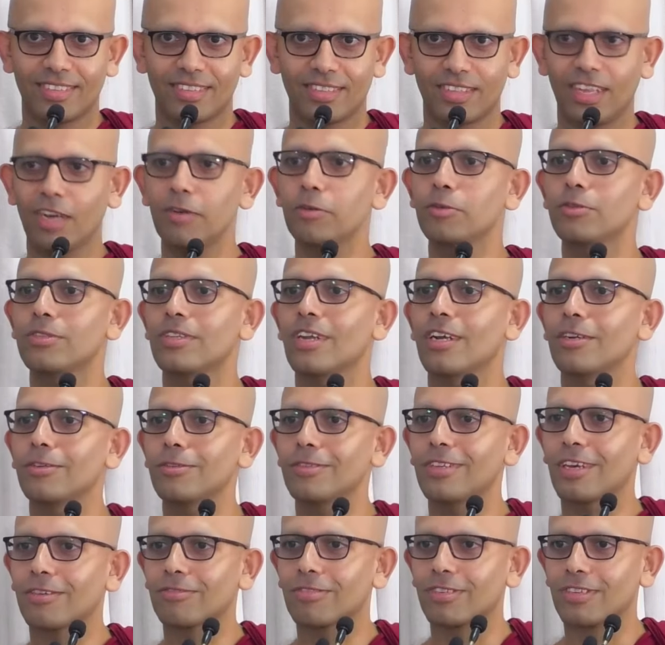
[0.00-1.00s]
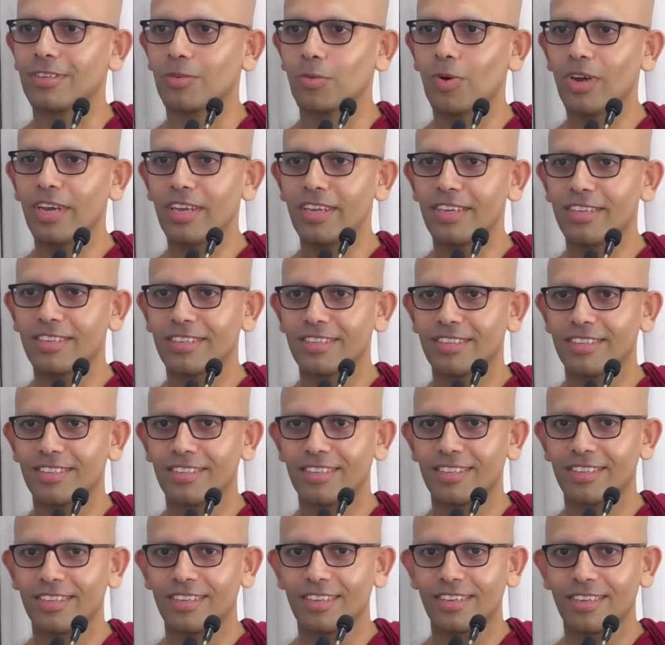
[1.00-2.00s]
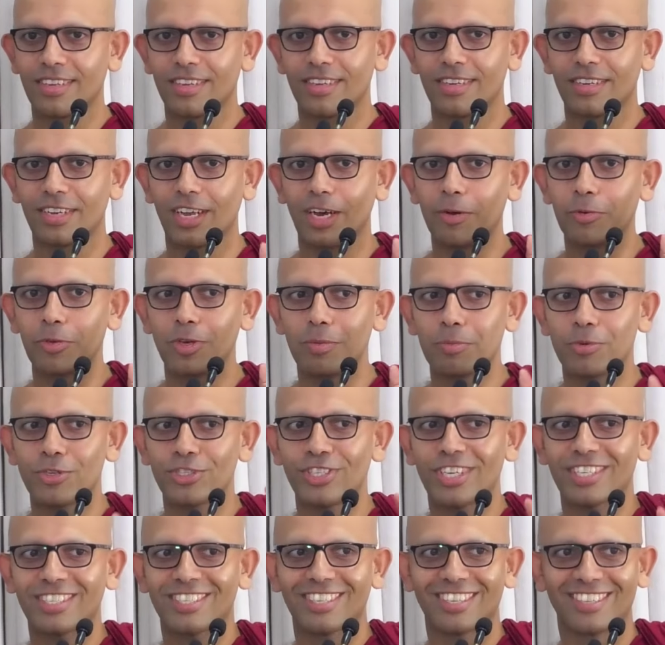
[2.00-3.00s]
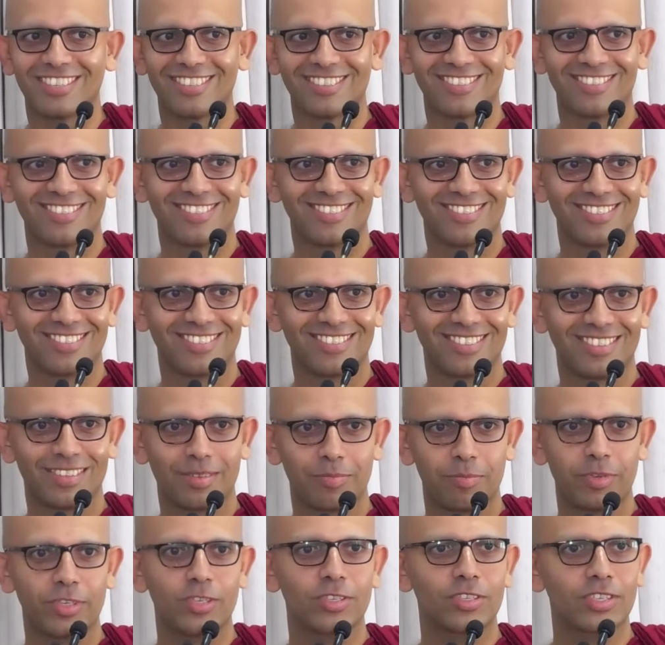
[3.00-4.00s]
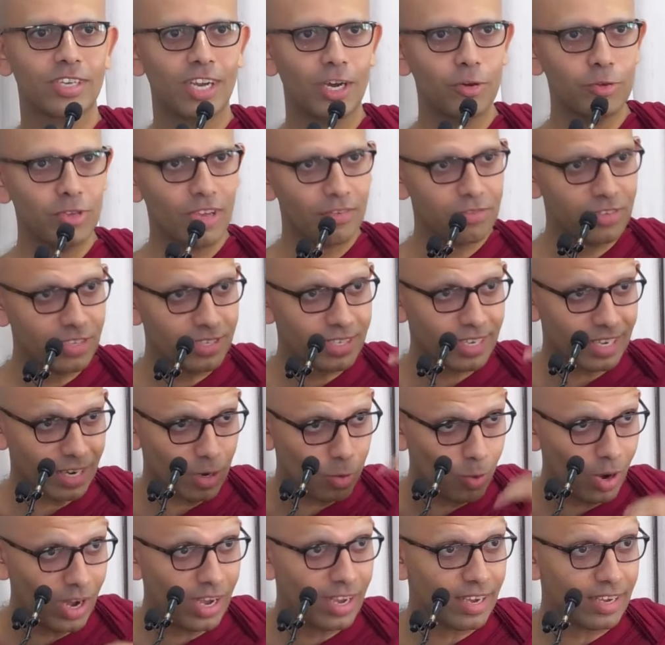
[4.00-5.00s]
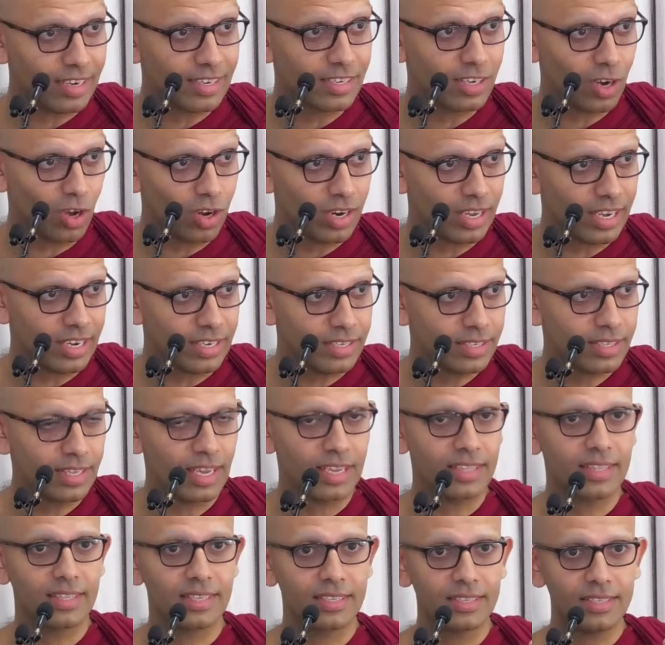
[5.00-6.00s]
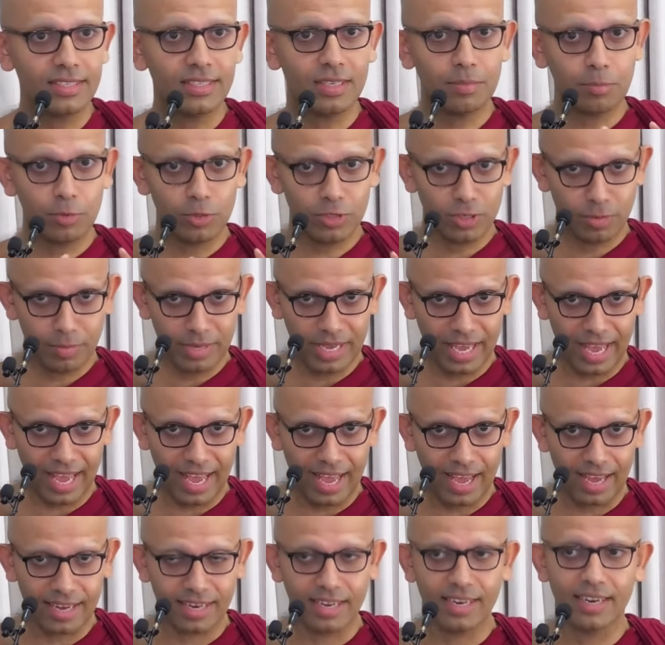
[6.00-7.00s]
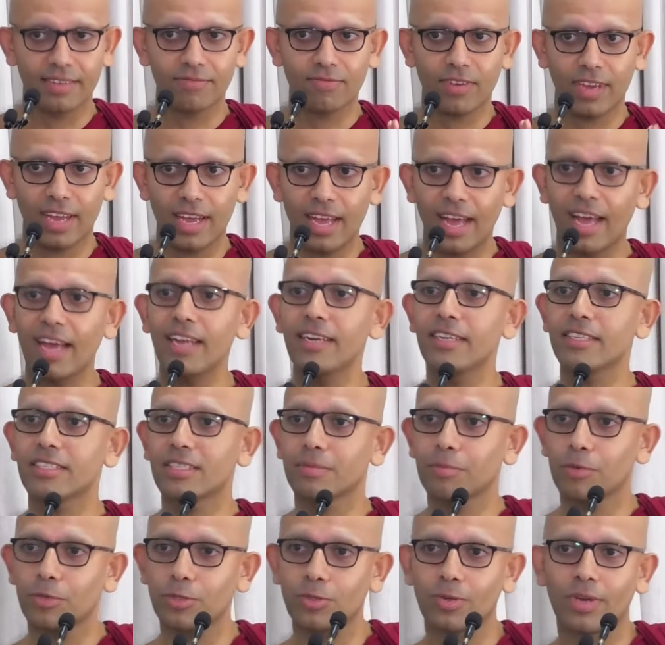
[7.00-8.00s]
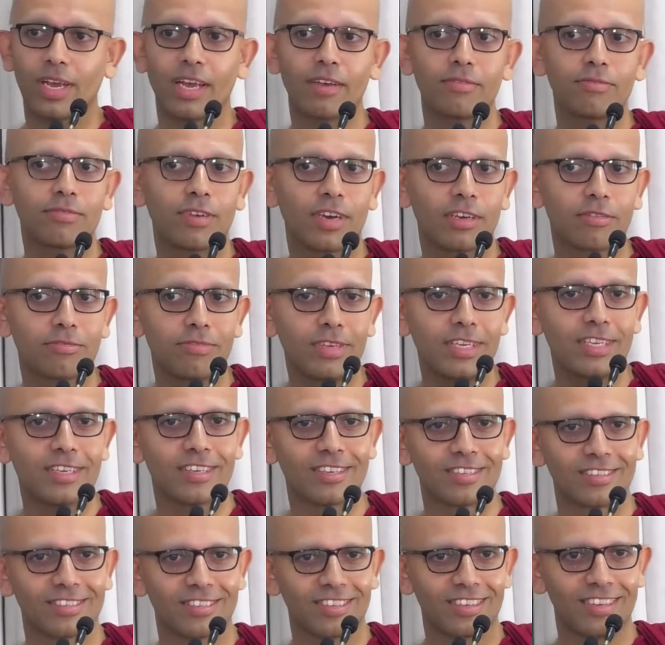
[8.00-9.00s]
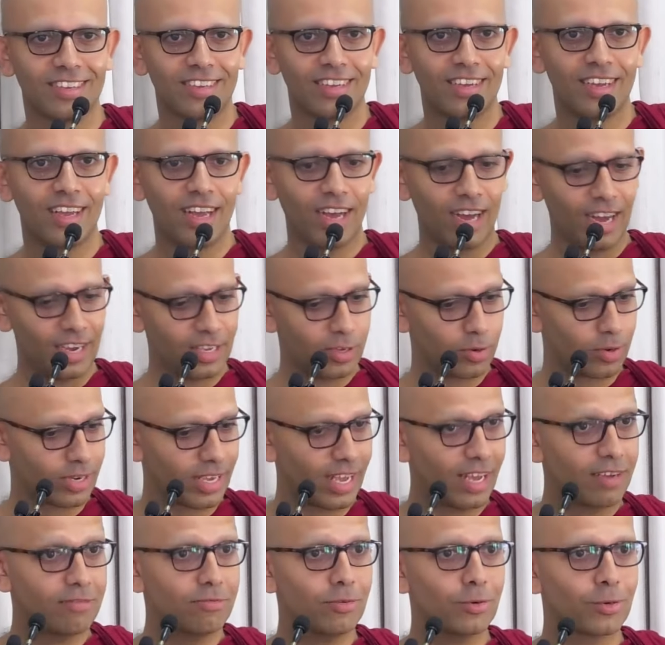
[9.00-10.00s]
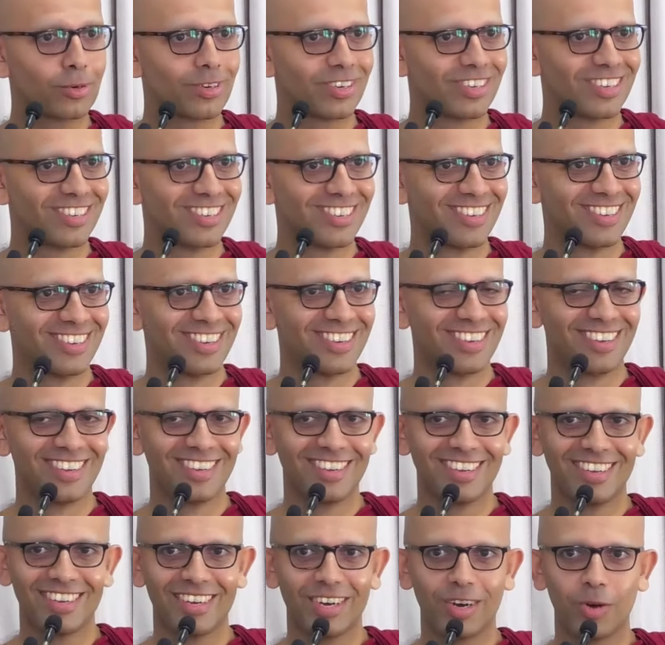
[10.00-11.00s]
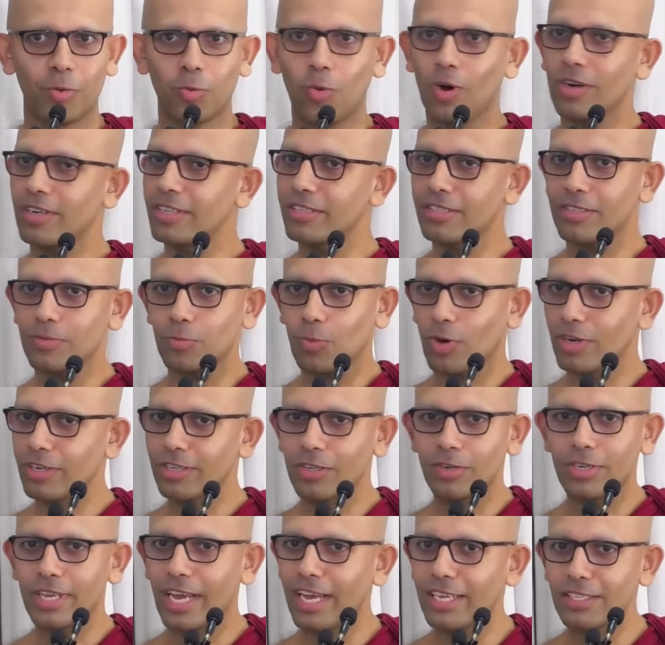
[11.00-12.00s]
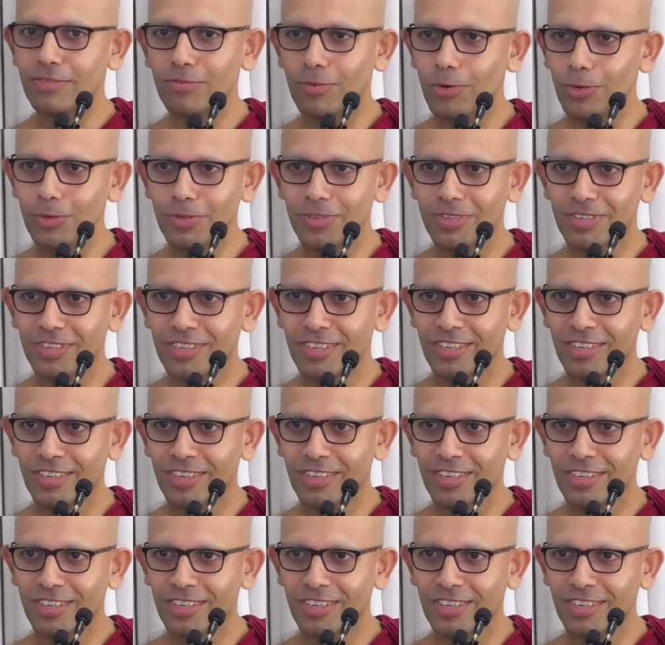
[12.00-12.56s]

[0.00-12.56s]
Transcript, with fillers: Now you start to suffer. Why? Now you're projecting. Because now you have just acquired knowledge that this is supposed to be a hand, and a hand is supposed to have five fingers. I only have four. What is what only has four?